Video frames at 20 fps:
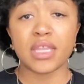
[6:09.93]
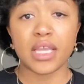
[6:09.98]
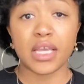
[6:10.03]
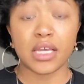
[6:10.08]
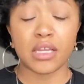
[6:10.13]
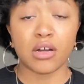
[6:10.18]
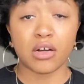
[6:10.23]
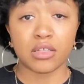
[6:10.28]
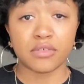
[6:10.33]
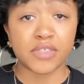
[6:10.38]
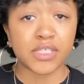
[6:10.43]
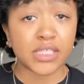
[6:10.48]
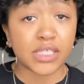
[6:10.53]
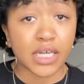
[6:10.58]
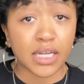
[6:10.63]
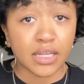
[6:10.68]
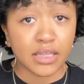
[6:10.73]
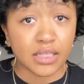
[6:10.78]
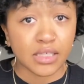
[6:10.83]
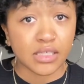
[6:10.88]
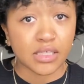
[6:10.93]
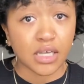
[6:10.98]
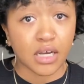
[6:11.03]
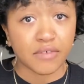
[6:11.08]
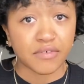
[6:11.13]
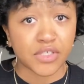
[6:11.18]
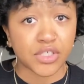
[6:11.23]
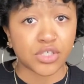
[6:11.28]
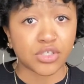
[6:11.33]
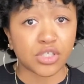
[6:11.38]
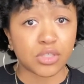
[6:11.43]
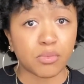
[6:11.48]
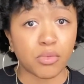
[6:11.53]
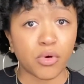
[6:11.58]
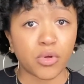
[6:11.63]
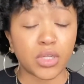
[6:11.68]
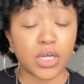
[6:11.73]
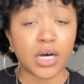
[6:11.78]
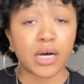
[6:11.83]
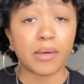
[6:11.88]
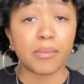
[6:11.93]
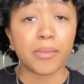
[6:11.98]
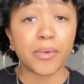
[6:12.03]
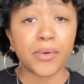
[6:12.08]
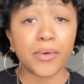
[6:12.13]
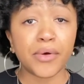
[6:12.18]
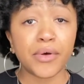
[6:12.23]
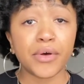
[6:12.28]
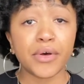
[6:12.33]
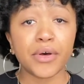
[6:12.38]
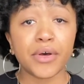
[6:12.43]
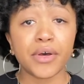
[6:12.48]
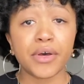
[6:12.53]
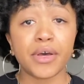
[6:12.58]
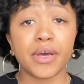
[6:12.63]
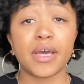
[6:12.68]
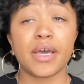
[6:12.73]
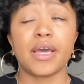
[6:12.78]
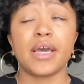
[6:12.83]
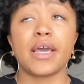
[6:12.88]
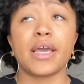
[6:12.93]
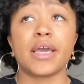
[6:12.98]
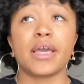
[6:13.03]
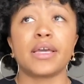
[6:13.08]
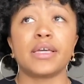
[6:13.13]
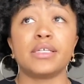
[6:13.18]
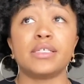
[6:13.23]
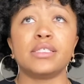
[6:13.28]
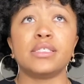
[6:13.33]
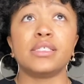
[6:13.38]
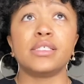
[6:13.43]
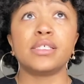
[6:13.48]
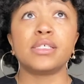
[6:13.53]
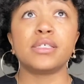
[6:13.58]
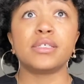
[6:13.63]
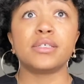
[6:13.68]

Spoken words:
And all of a sudden, these officers pull up, and